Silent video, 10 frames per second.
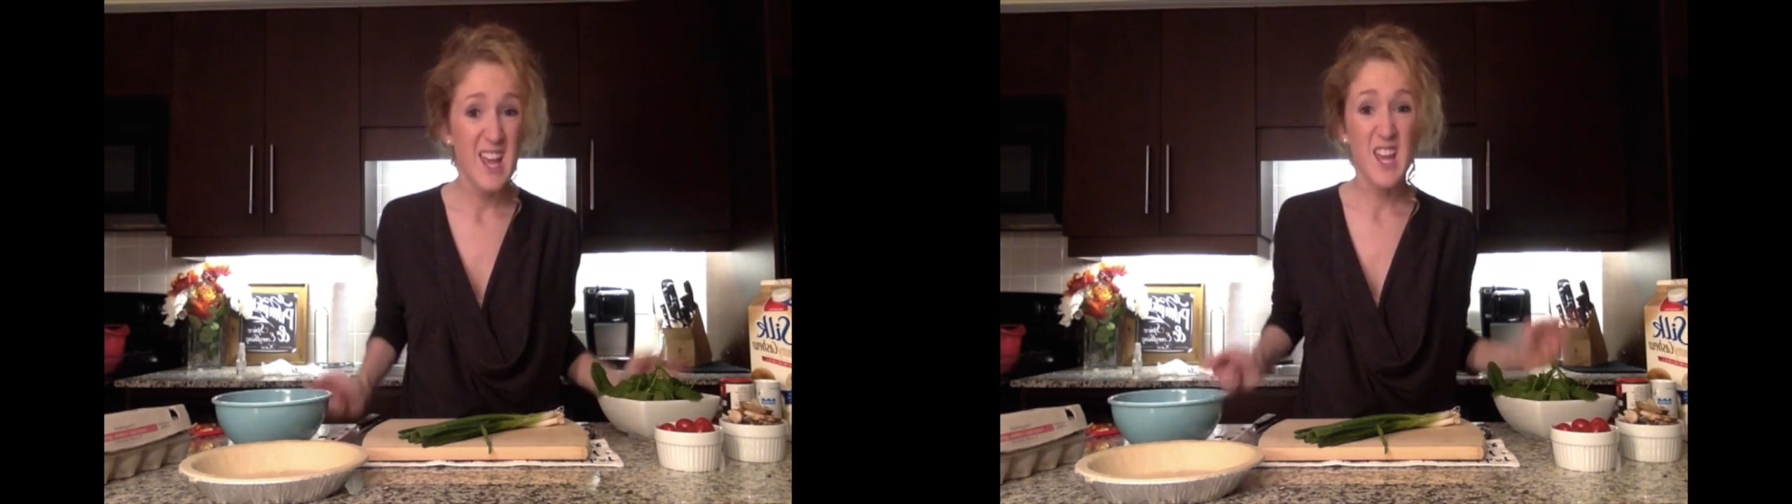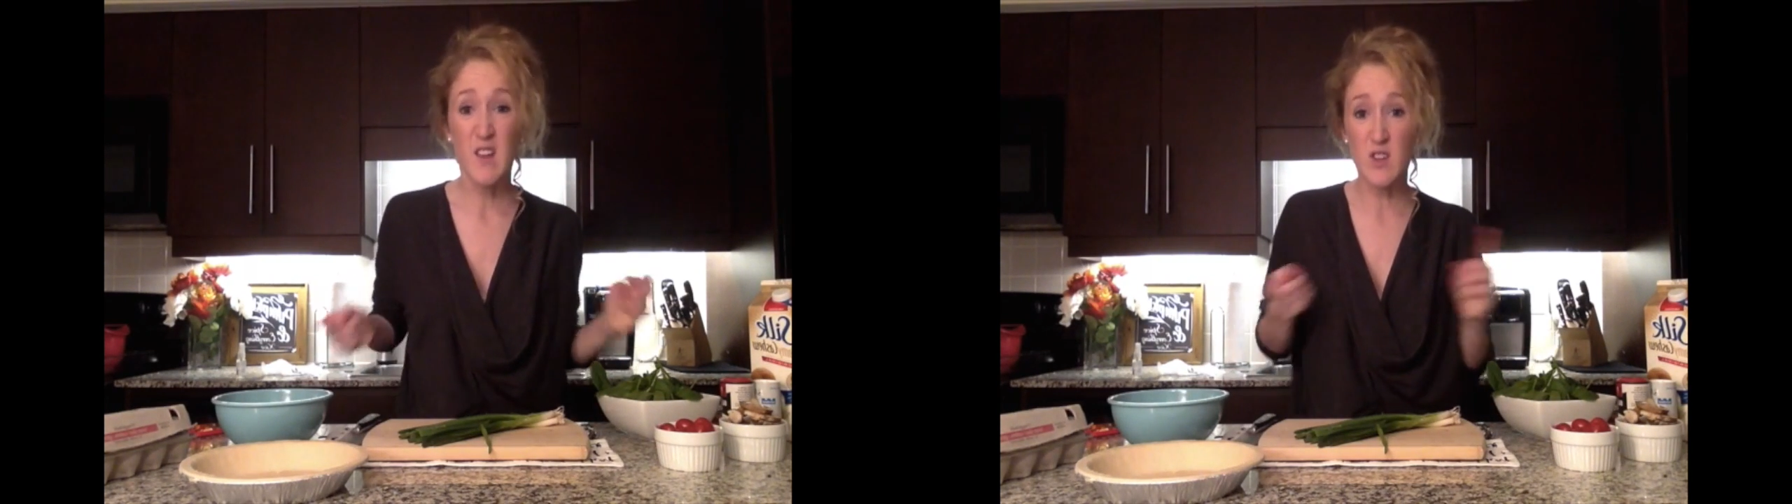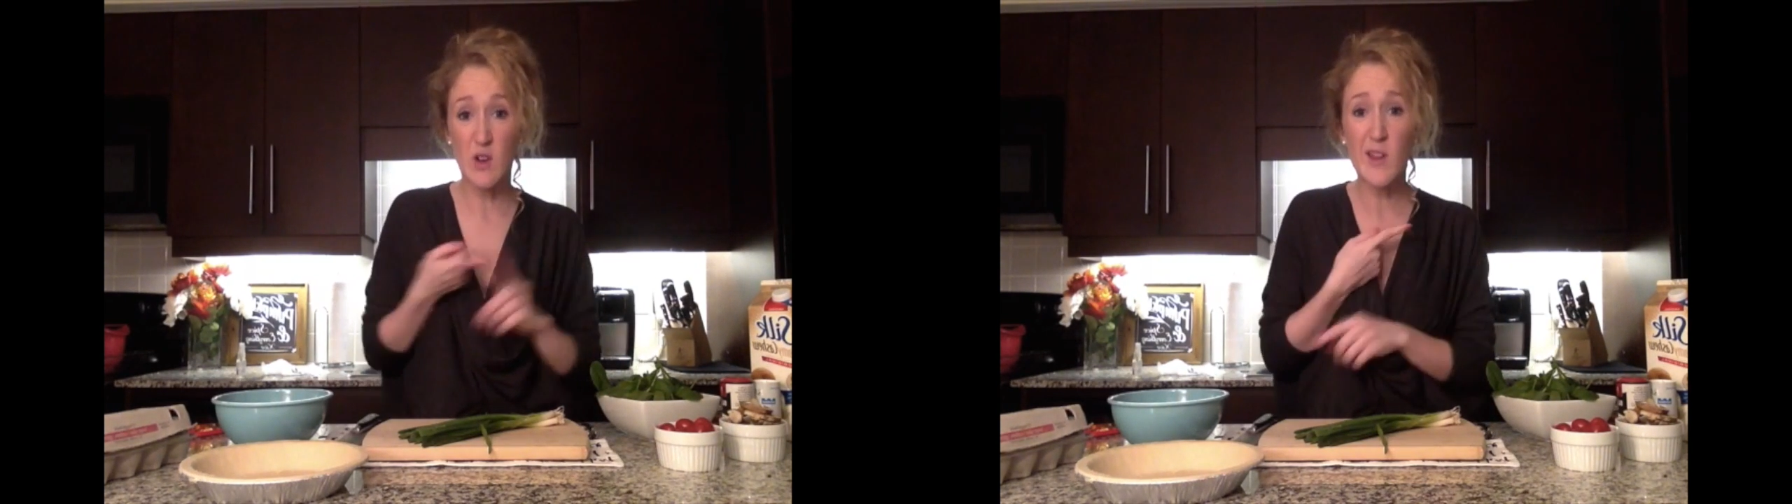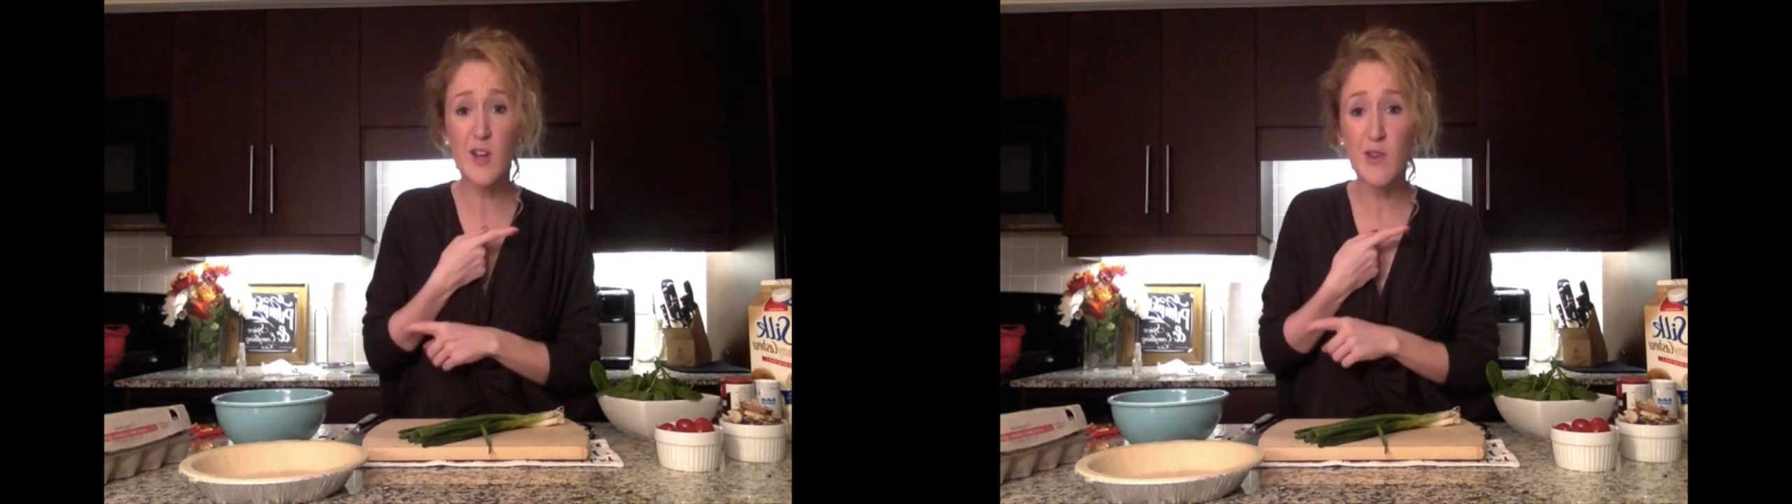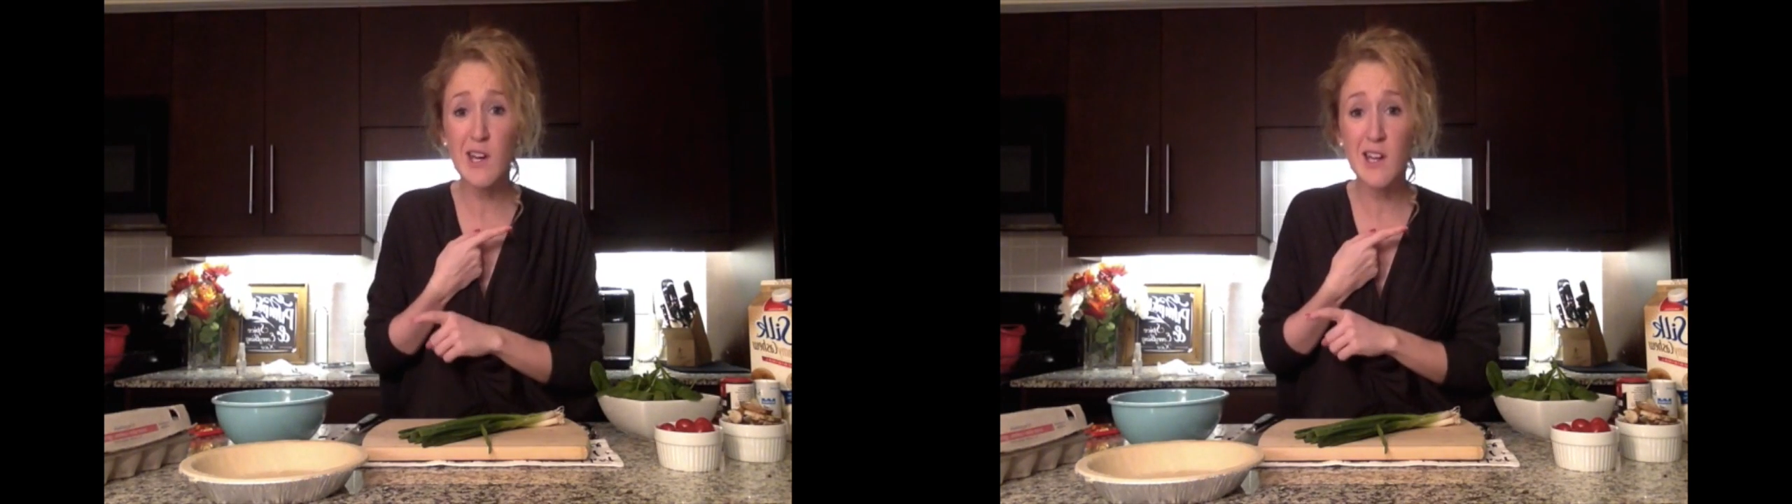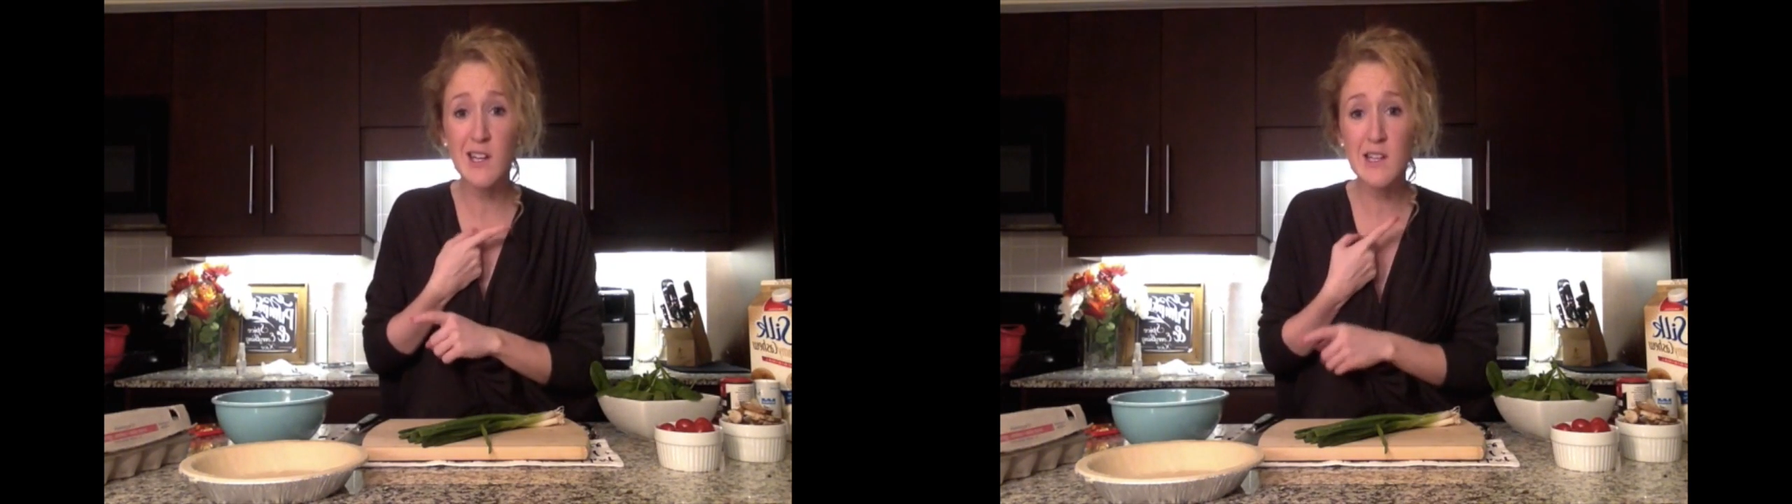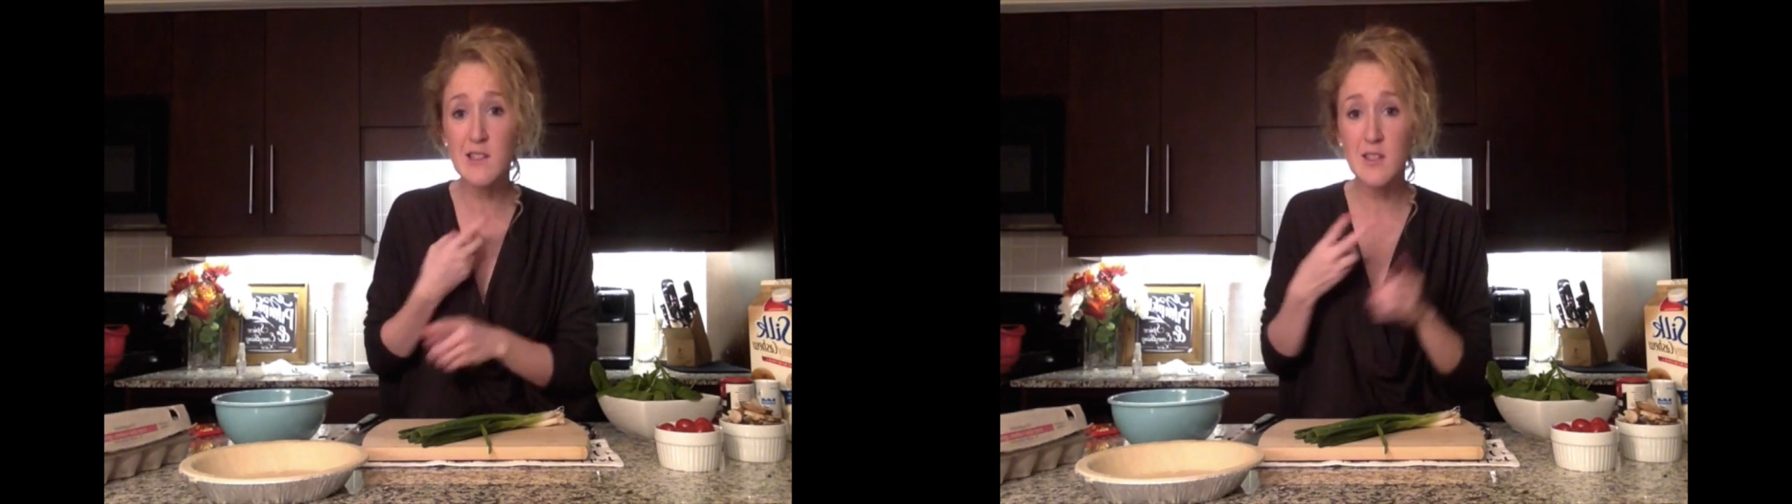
If you don't like green onions,